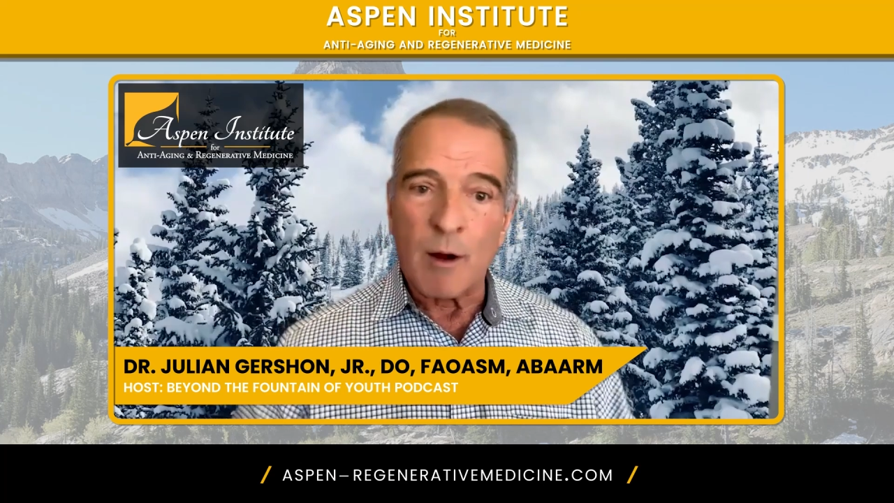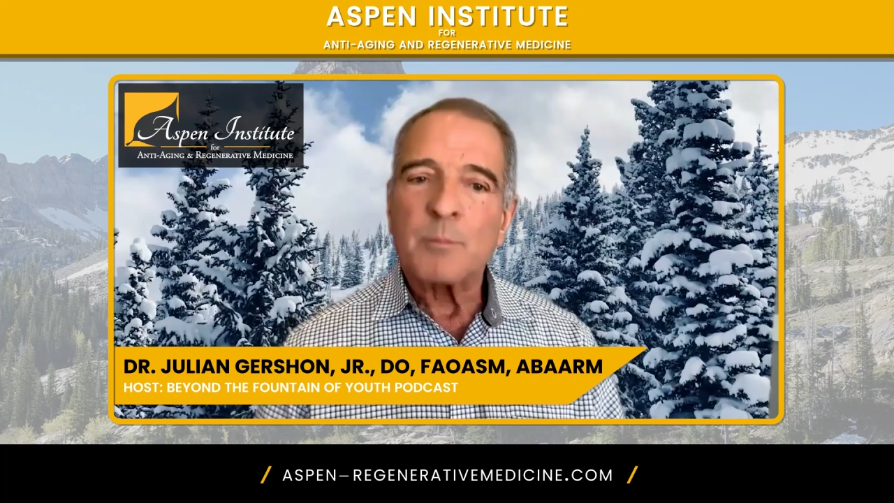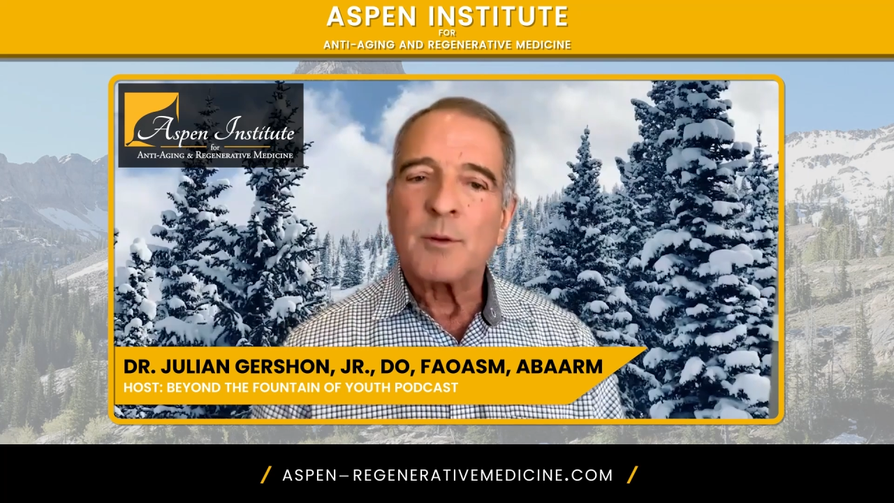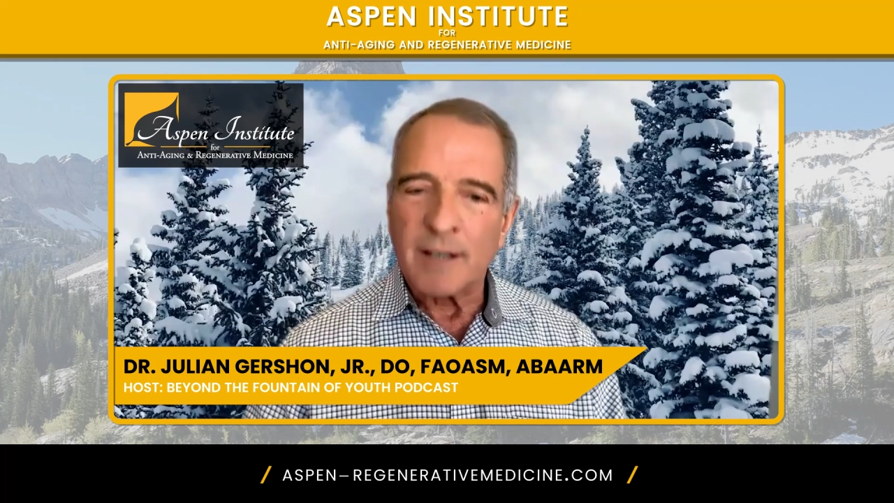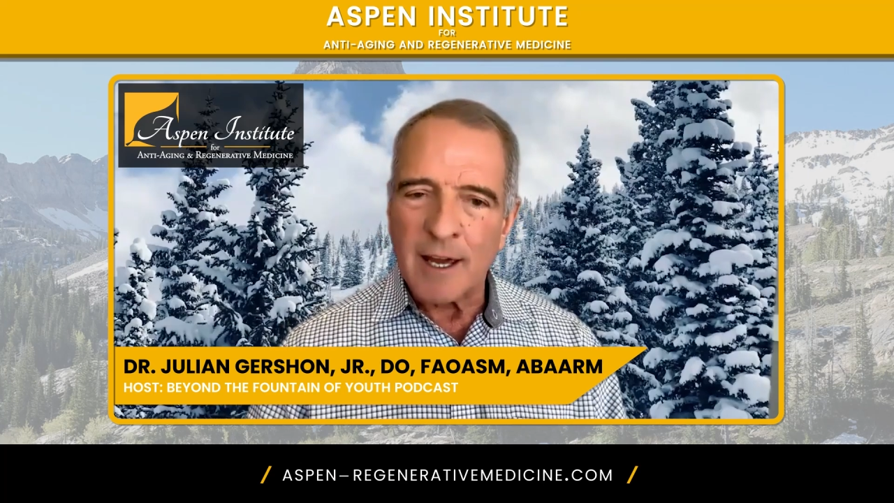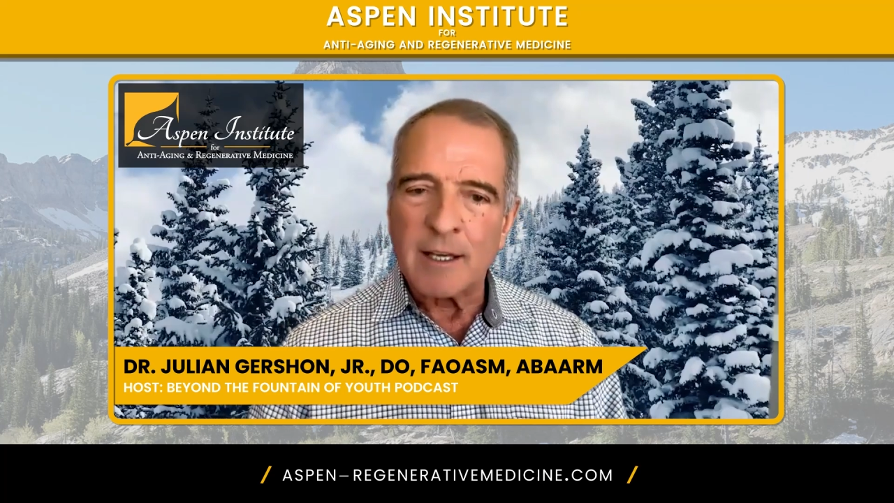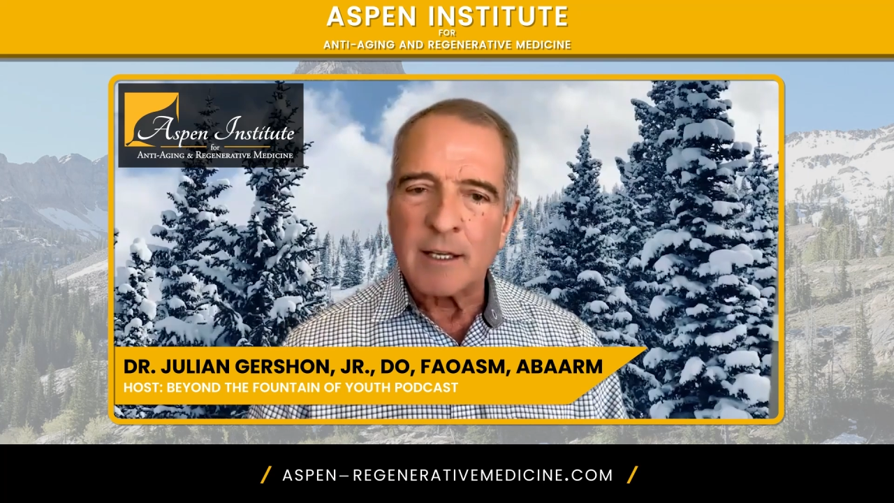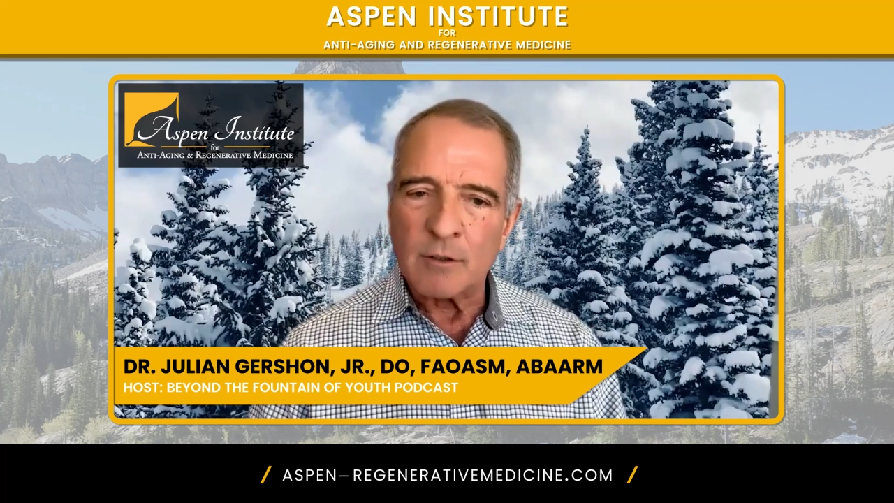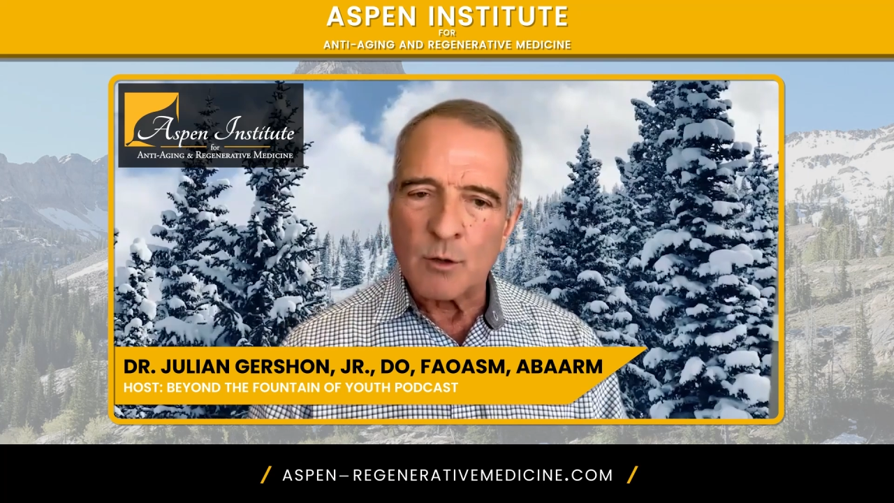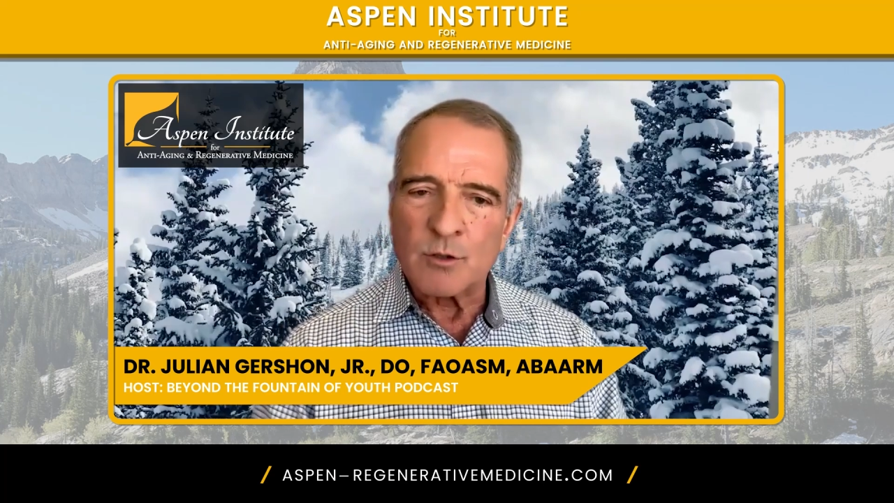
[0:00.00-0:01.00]

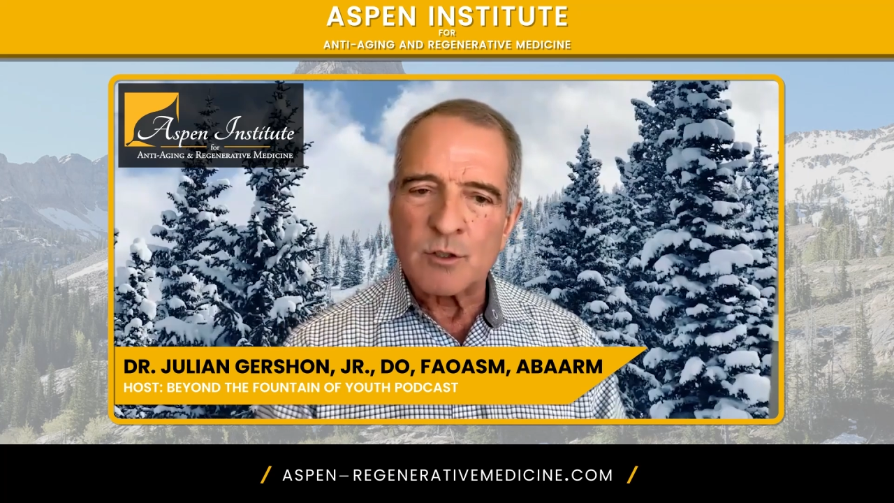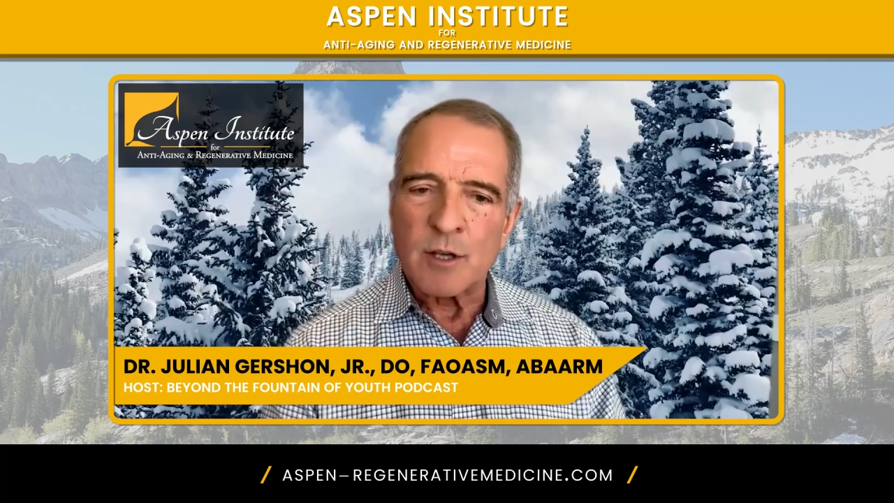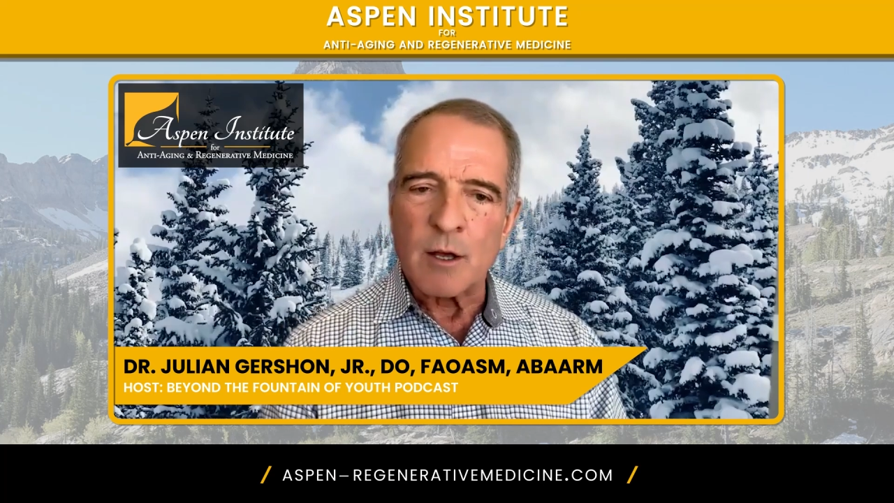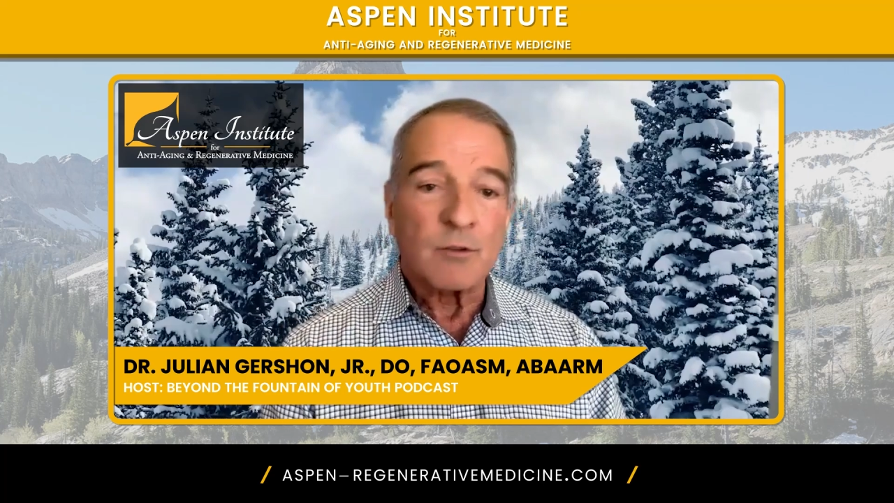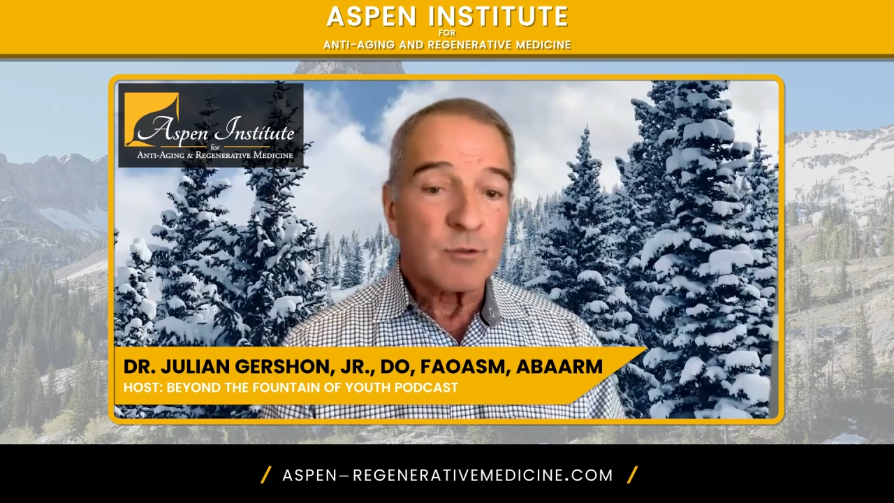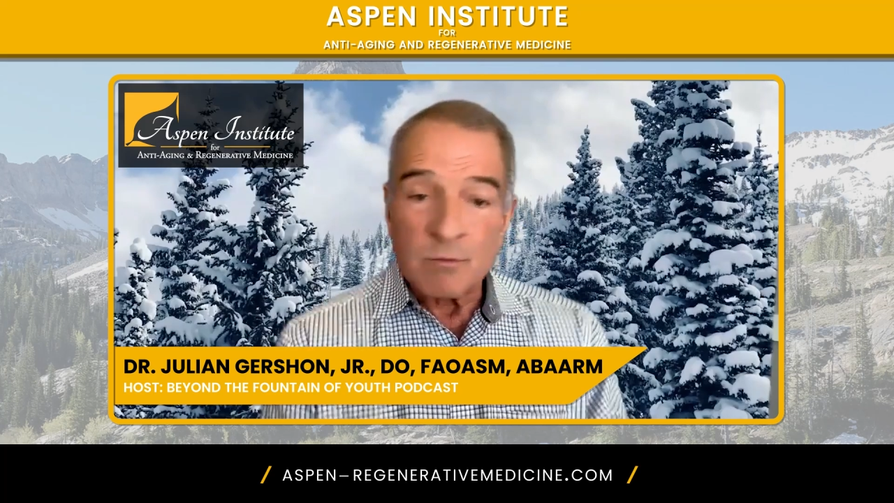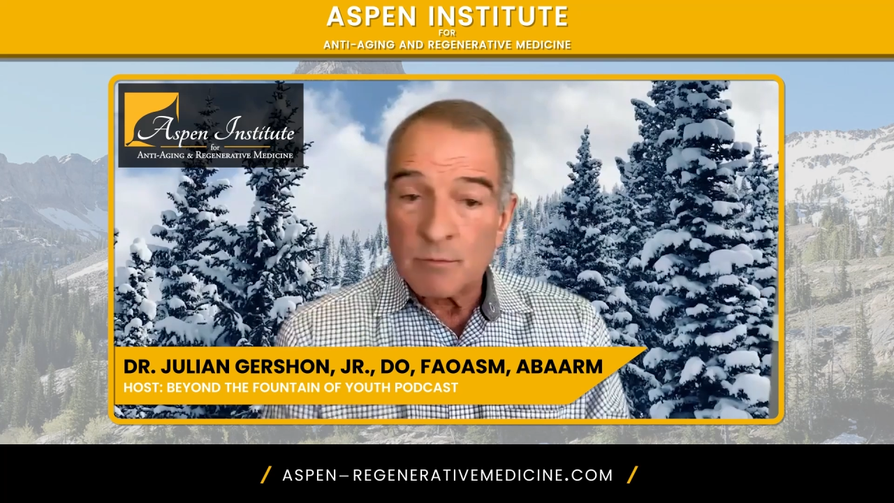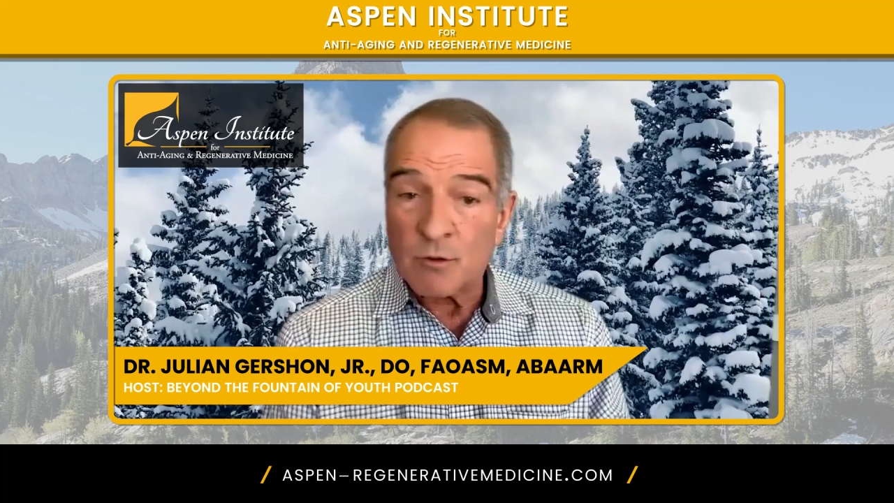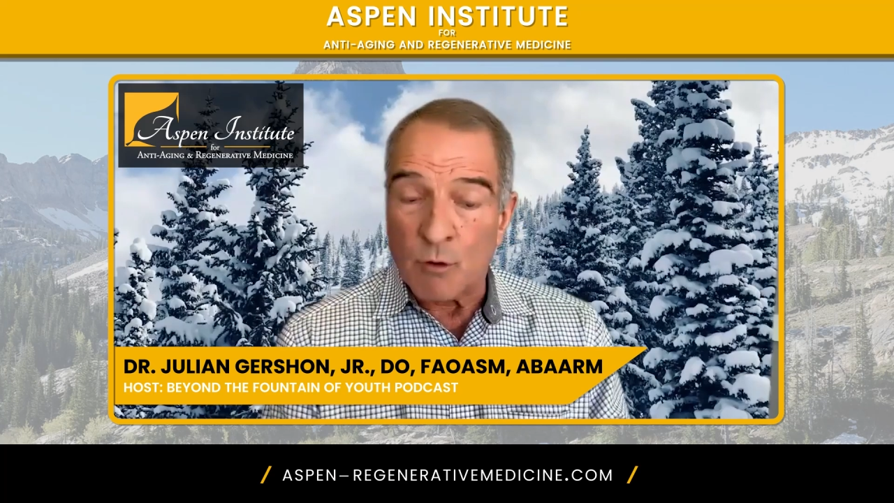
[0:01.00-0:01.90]
replicating those cells,